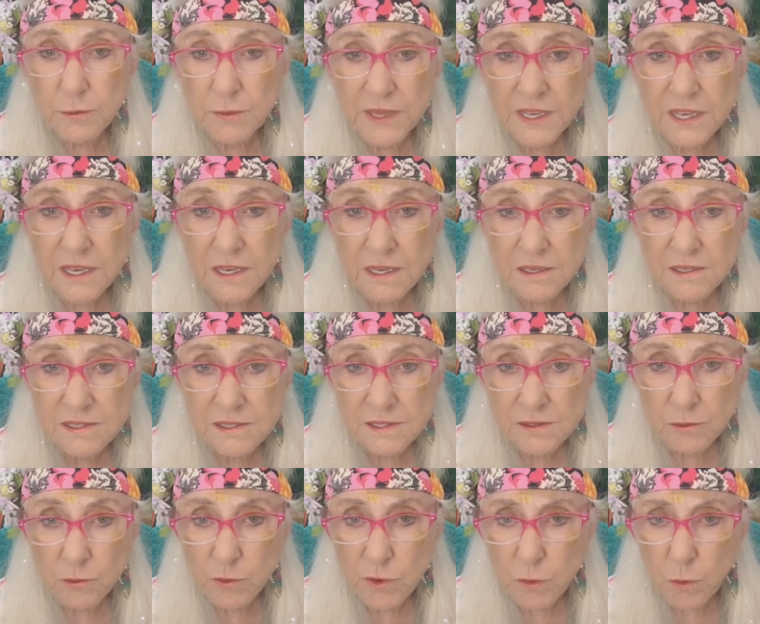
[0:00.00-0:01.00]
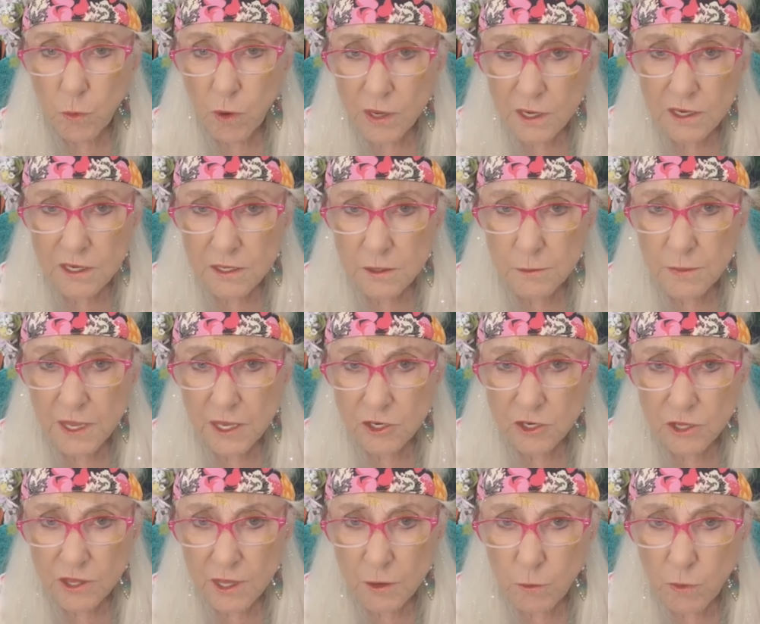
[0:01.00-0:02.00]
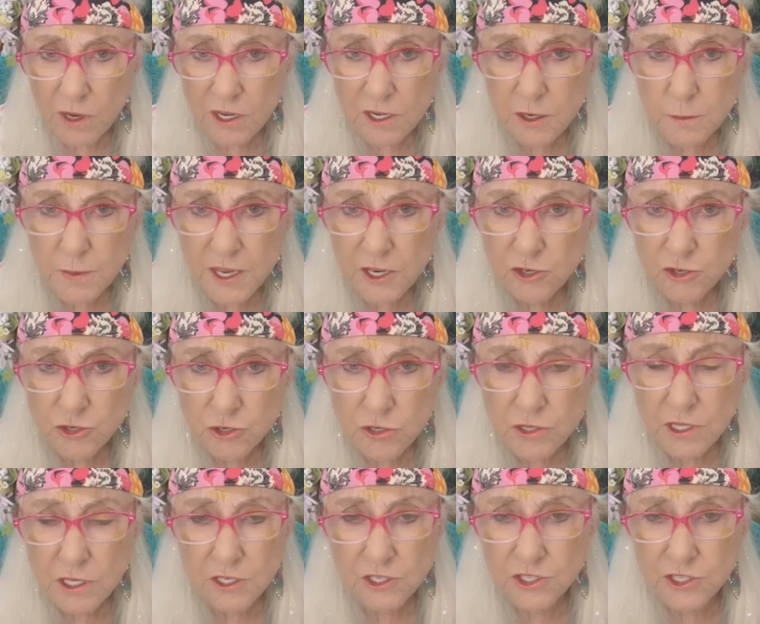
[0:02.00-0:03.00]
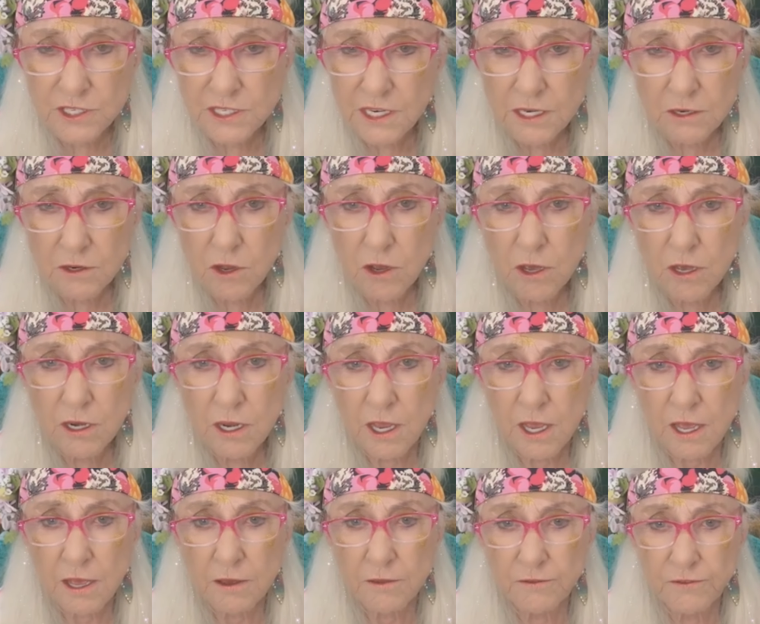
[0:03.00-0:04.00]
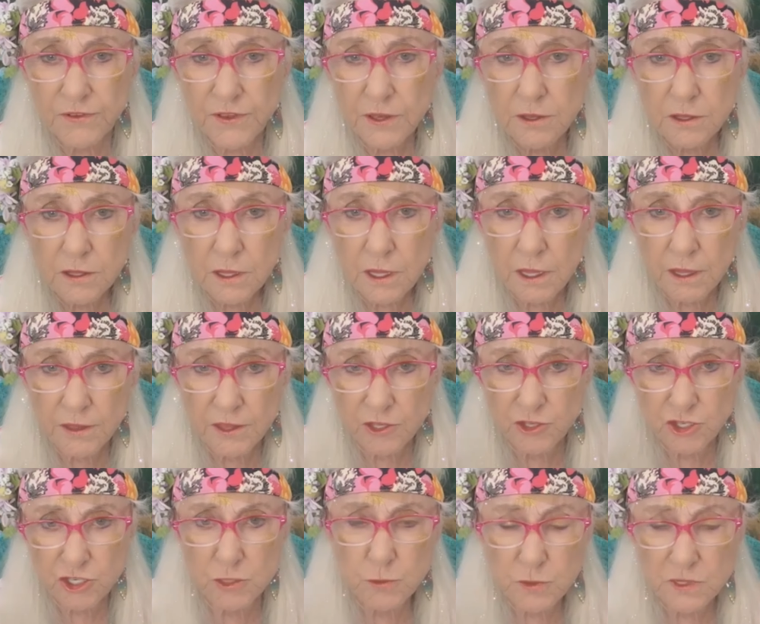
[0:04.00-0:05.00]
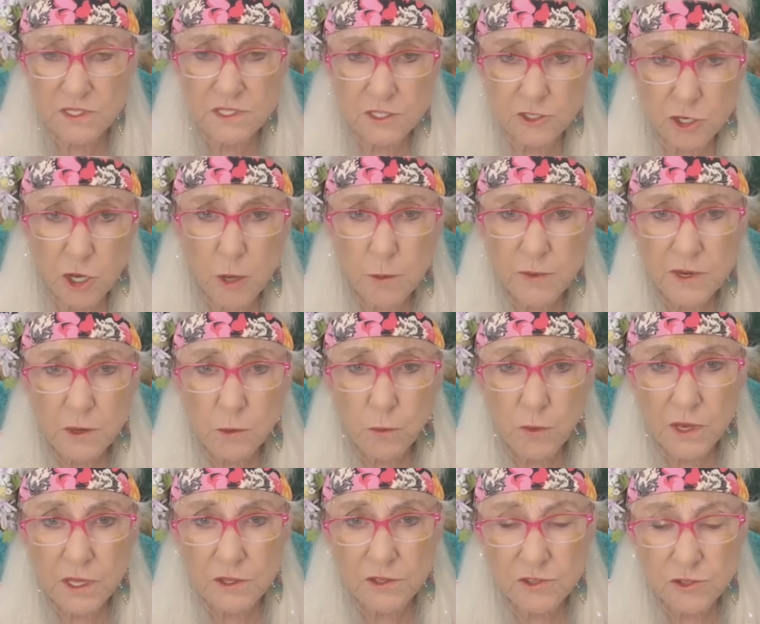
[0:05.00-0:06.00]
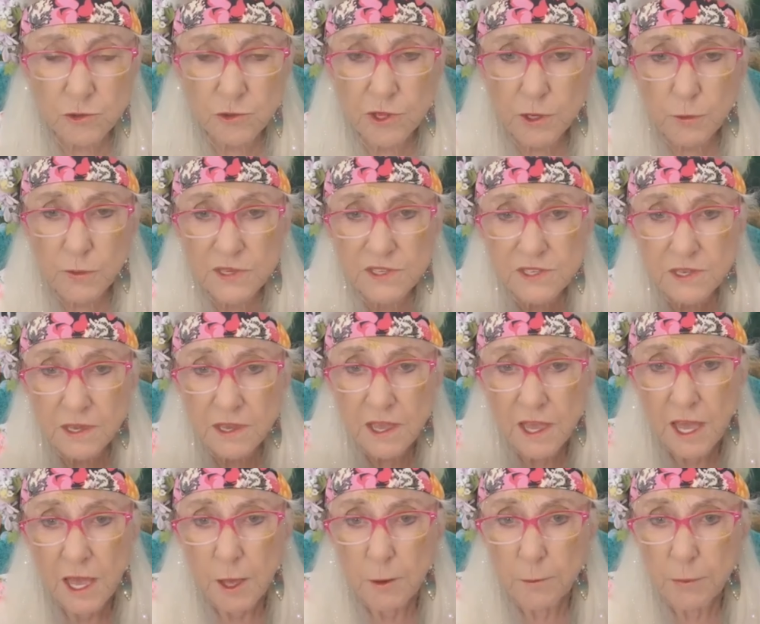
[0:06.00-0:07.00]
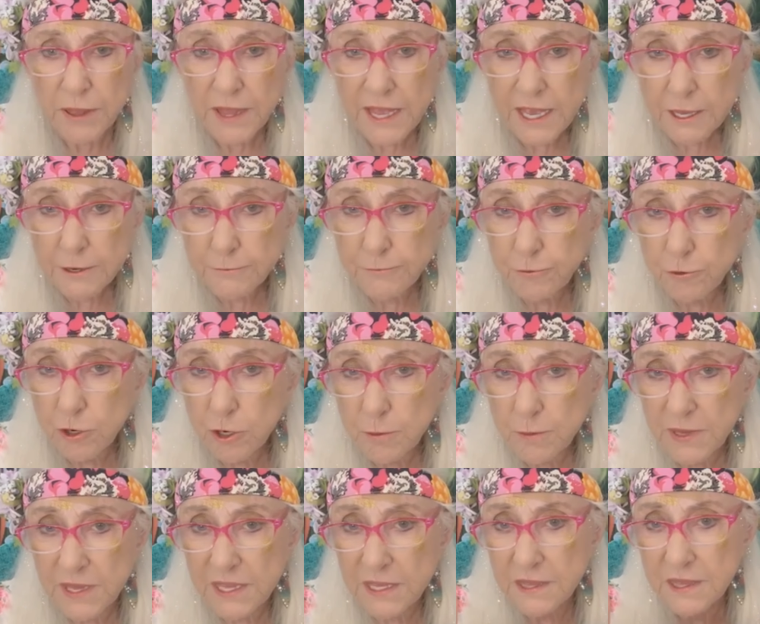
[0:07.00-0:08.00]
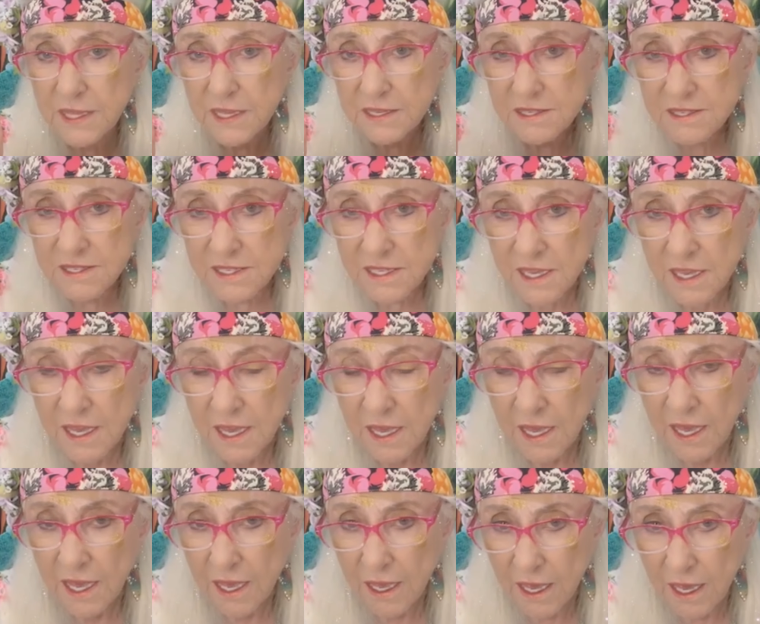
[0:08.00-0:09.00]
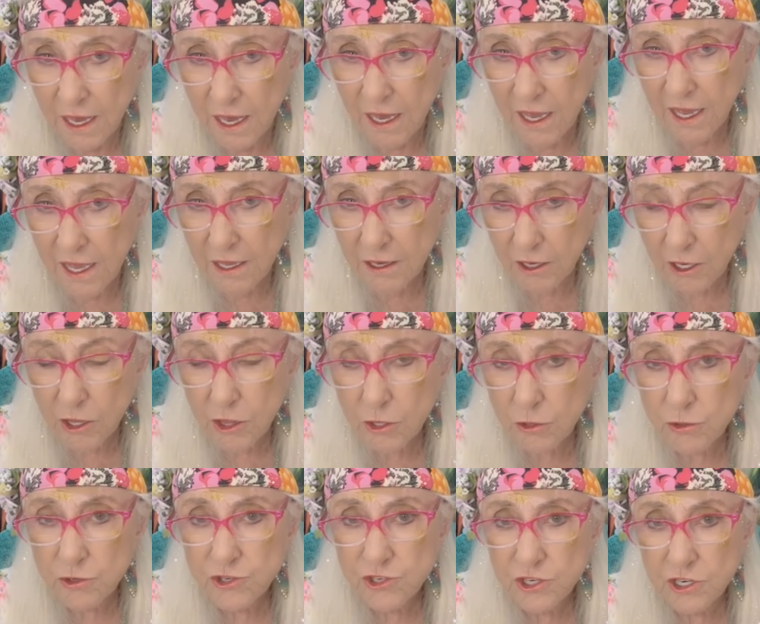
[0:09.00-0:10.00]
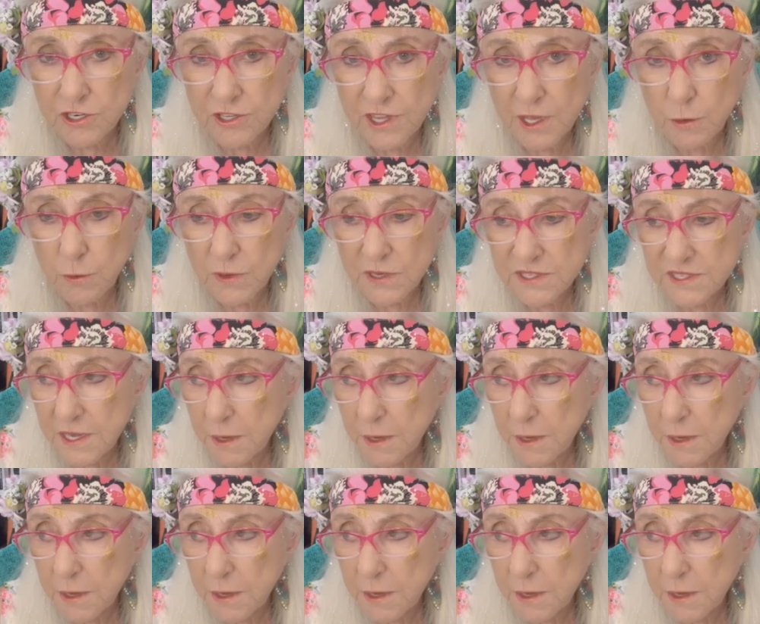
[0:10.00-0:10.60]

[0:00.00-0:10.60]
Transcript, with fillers: because they wanted to make sure that she did not feel that she was the dominant one. So there was a platform in this enclosure that was